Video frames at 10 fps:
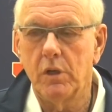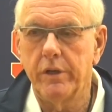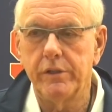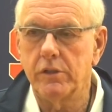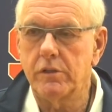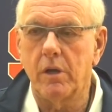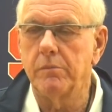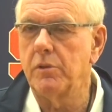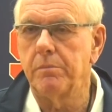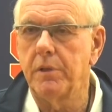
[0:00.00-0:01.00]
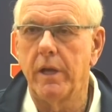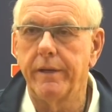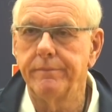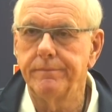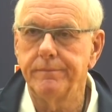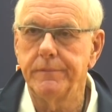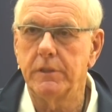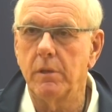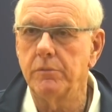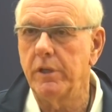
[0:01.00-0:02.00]
You know, he just comes to play. He
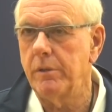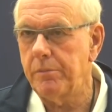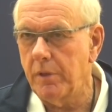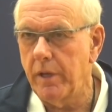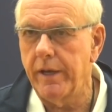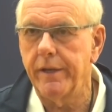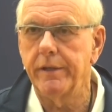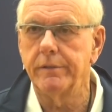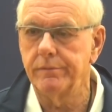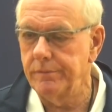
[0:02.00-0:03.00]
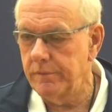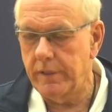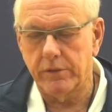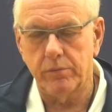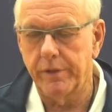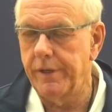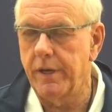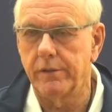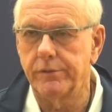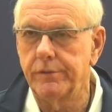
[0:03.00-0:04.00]
comes in to play, and that's what he
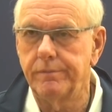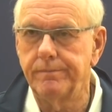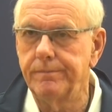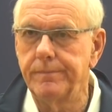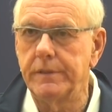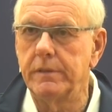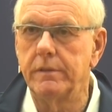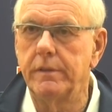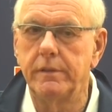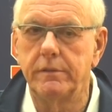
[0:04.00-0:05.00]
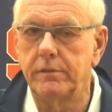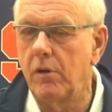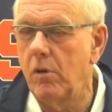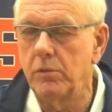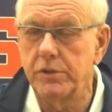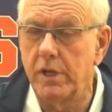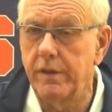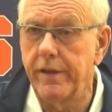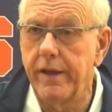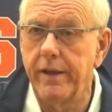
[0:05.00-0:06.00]
does. He's always
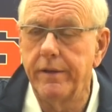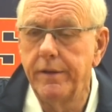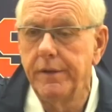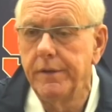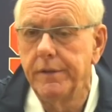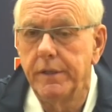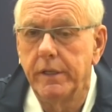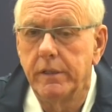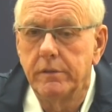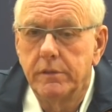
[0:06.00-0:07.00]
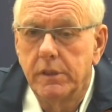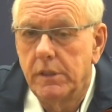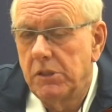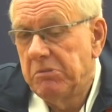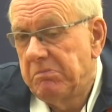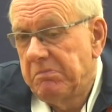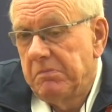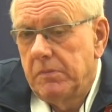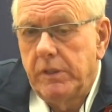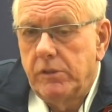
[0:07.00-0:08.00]
done that, and
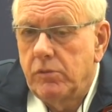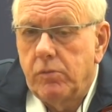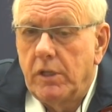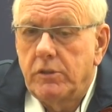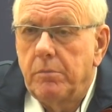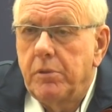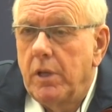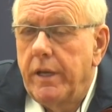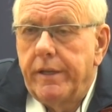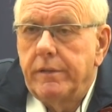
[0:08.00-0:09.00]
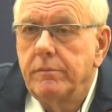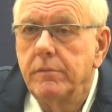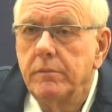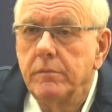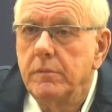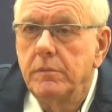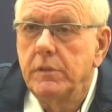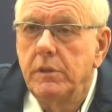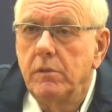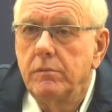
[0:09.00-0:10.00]
he just wants to play and,
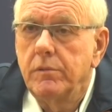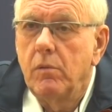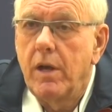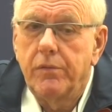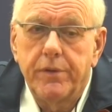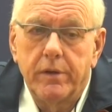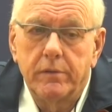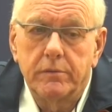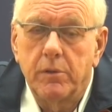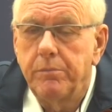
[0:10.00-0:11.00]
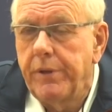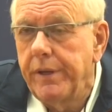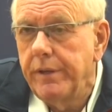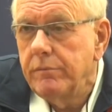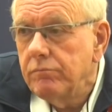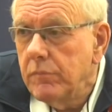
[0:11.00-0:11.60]
you know, go out there and compete.